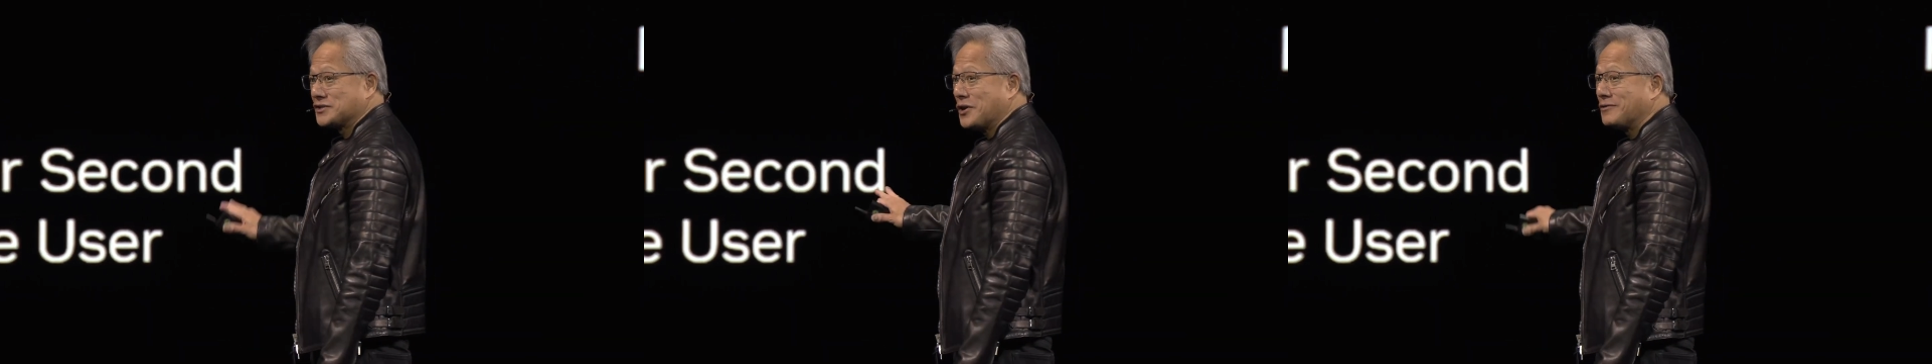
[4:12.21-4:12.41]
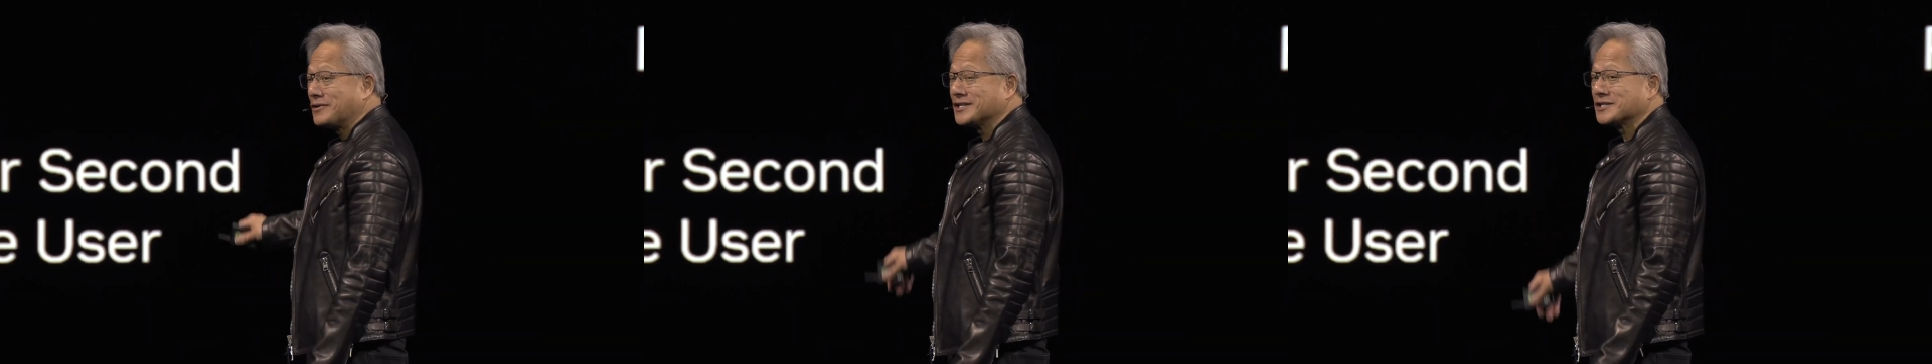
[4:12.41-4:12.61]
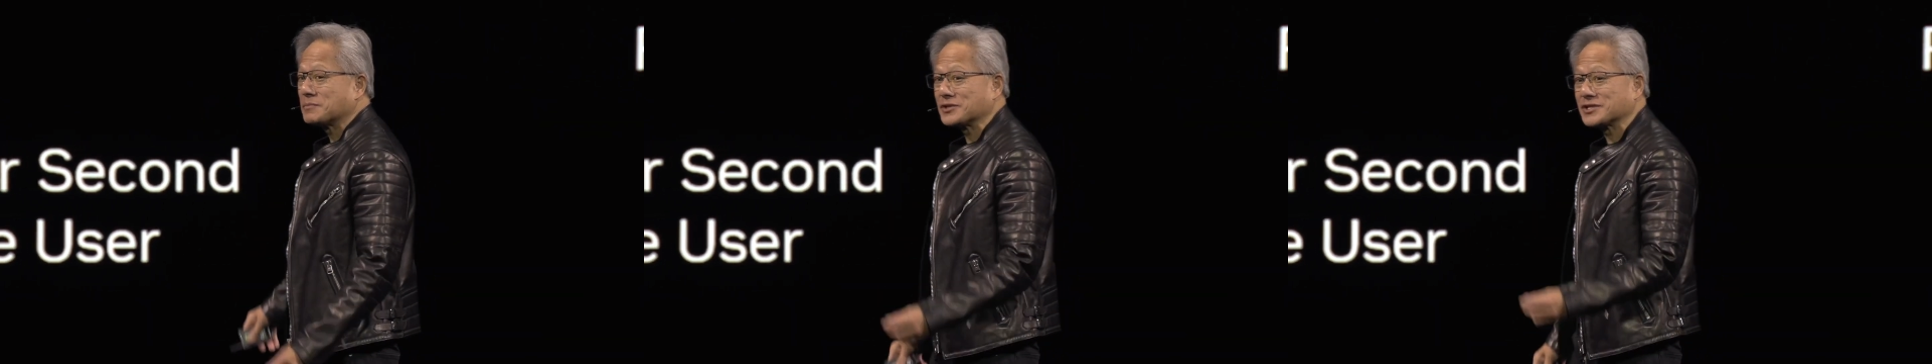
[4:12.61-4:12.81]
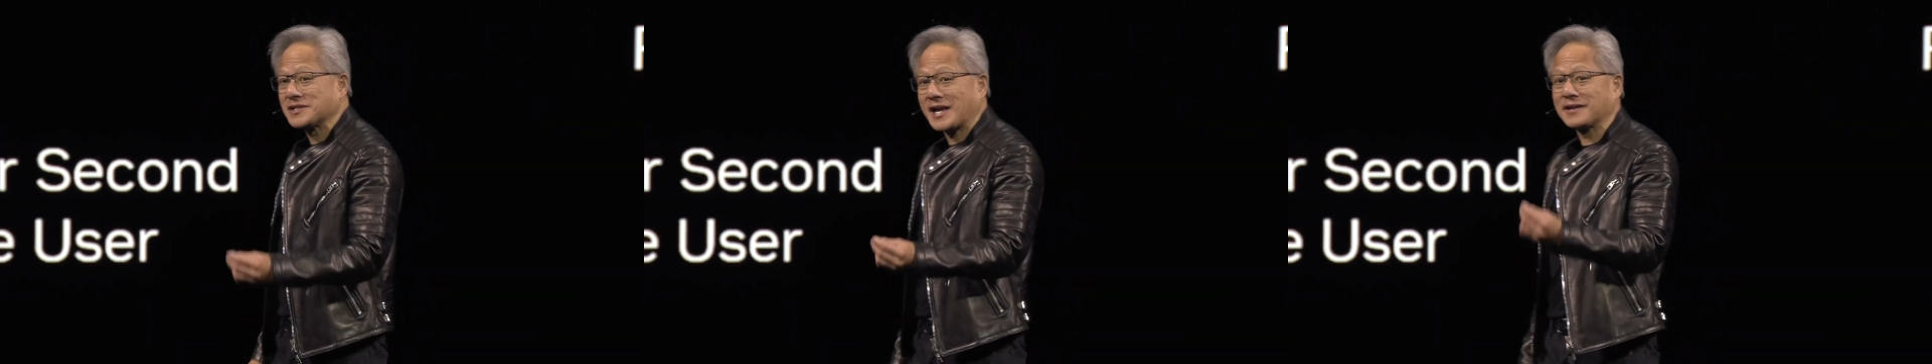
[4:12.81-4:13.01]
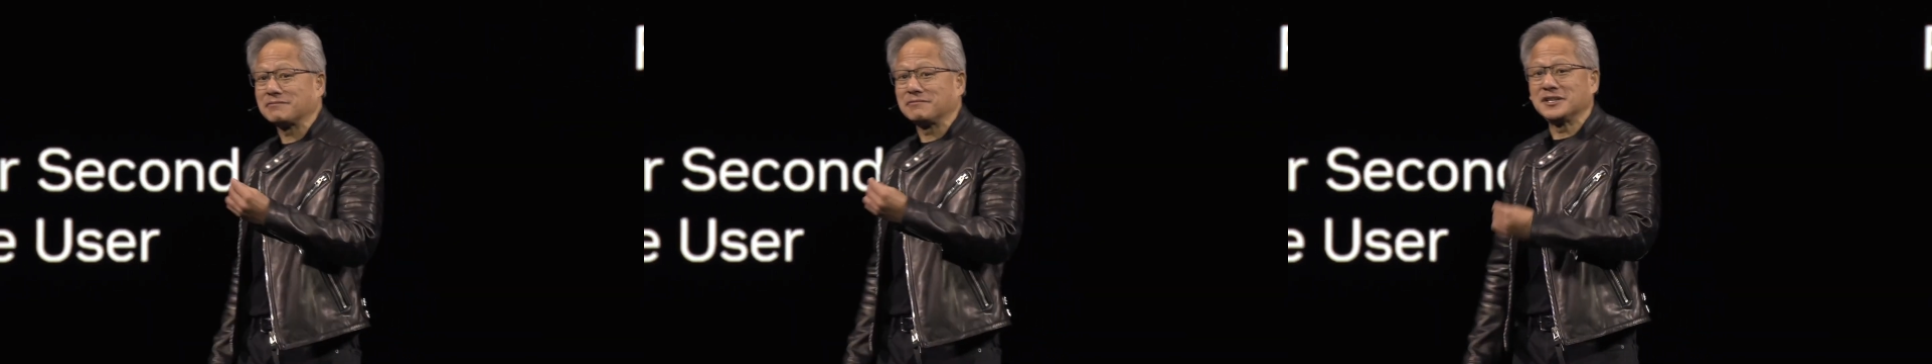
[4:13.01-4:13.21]
tokens per
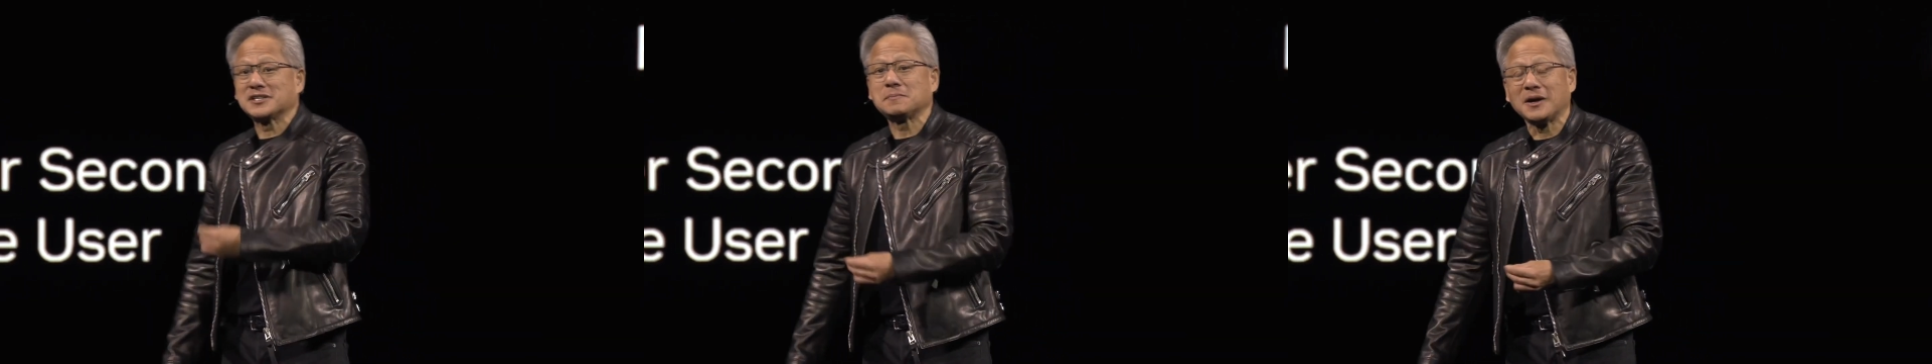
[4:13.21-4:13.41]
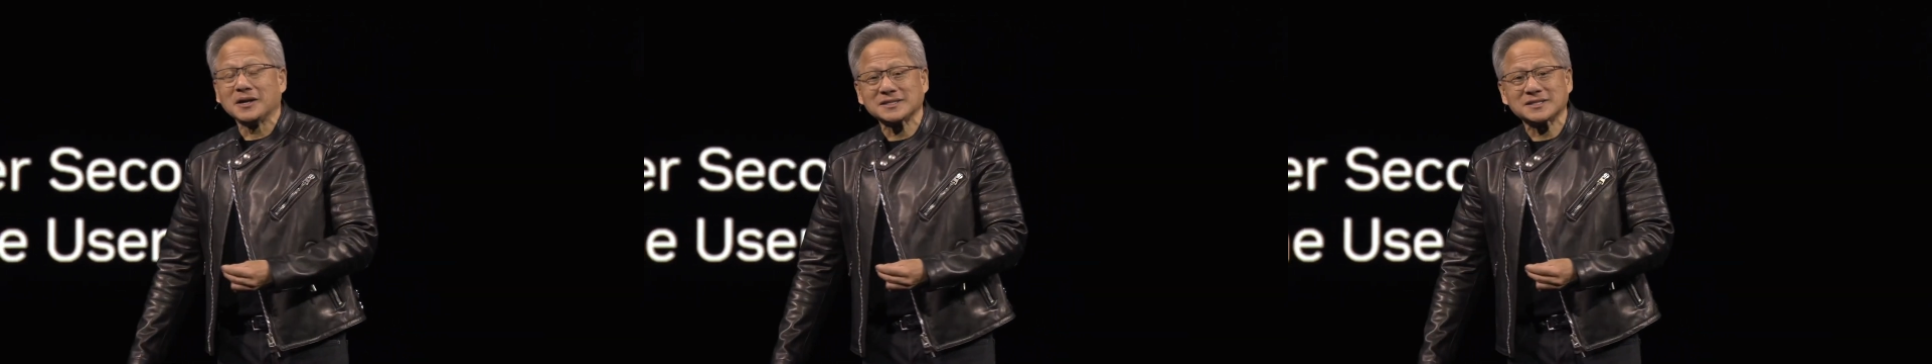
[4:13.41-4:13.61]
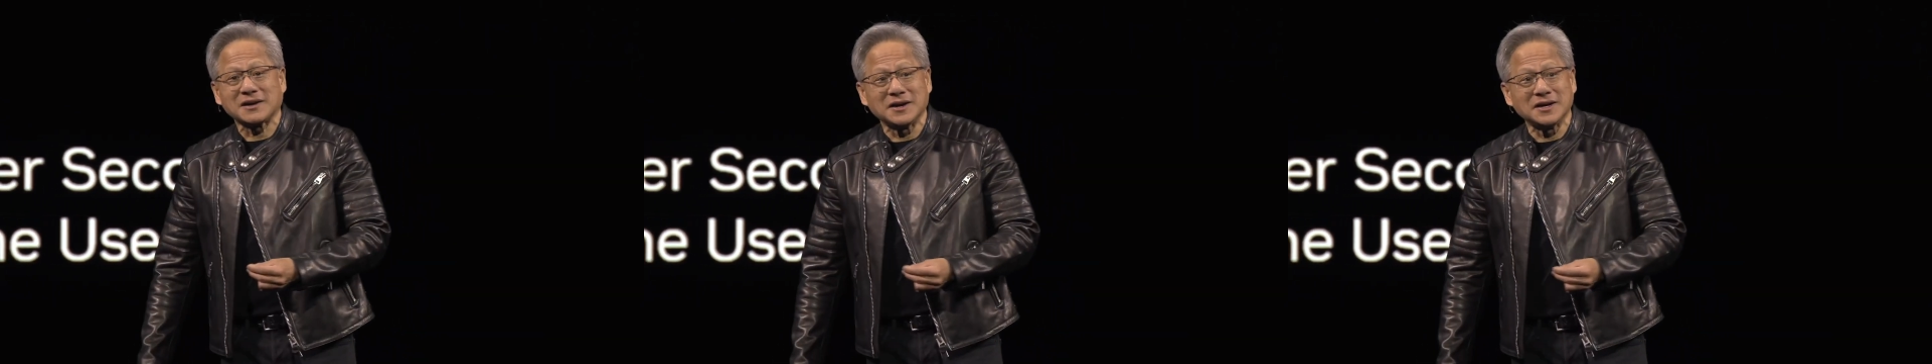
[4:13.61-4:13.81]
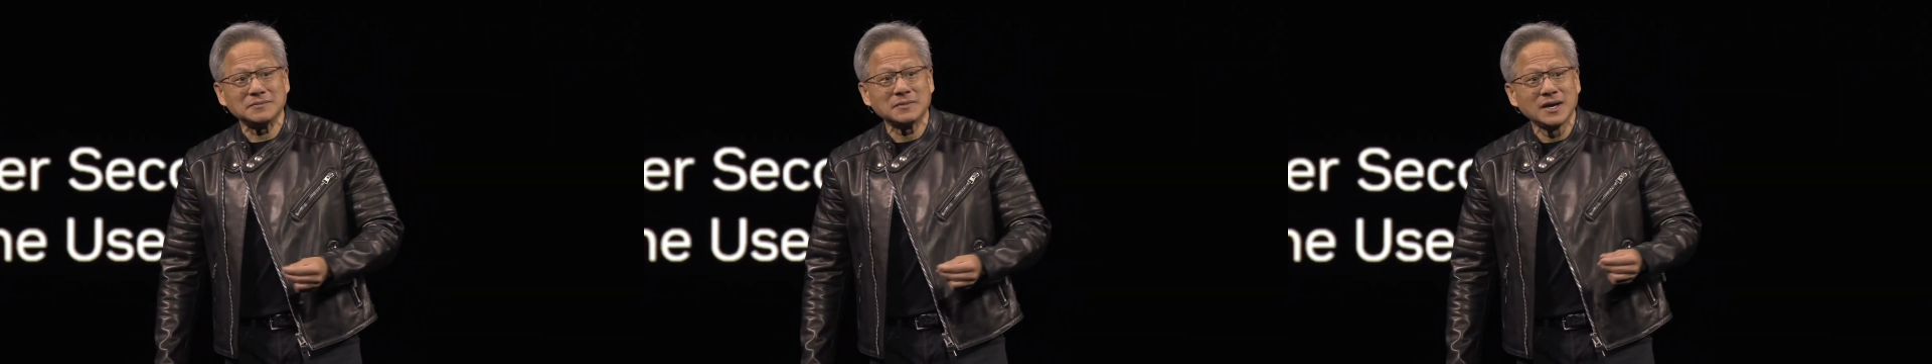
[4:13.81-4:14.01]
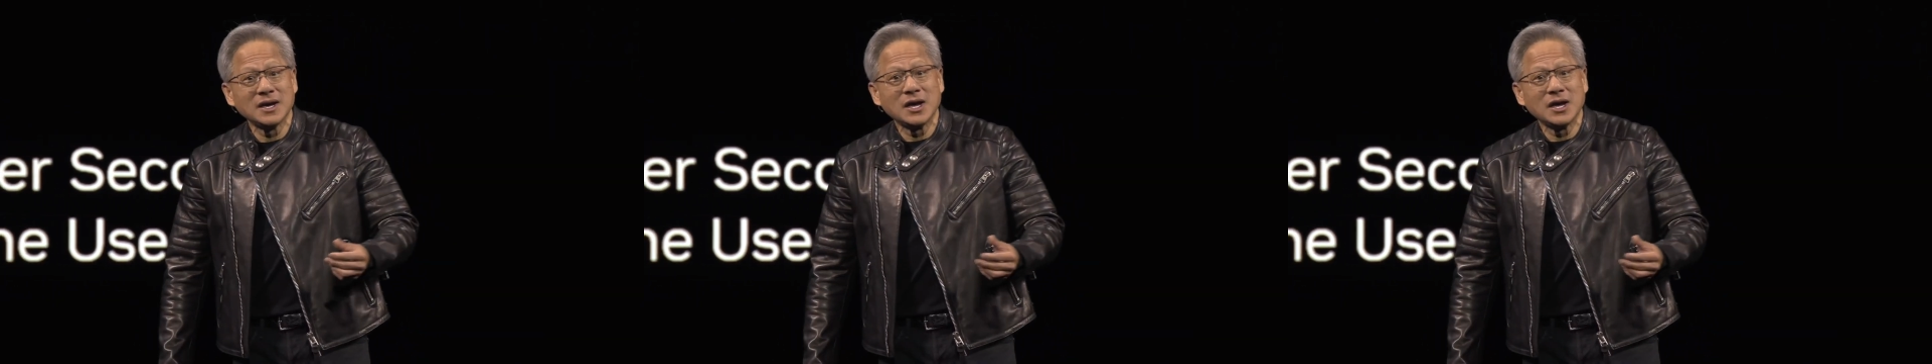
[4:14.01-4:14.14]
second response time,